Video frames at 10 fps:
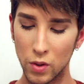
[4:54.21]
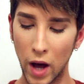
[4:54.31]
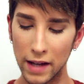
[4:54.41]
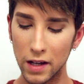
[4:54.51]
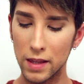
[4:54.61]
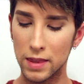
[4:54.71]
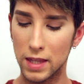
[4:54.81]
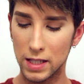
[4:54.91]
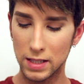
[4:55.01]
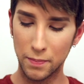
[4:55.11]
So I got
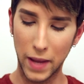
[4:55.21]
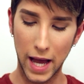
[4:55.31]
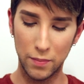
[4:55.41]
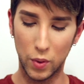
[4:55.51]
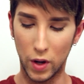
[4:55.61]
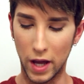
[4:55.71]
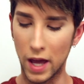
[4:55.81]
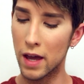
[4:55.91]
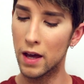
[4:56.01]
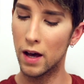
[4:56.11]
this bad
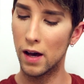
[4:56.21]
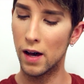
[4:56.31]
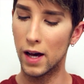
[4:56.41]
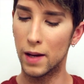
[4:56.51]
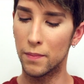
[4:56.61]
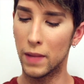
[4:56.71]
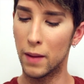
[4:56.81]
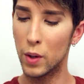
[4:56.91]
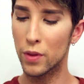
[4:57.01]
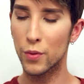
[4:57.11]
boy
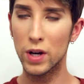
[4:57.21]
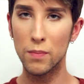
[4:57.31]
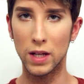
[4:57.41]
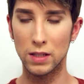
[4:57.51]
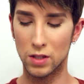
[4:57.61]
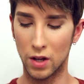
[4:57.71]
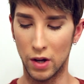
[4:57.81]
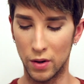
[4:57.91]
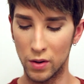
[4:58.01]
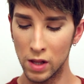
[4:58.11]
about 3 months
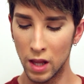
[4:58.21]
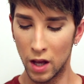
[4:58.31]
ago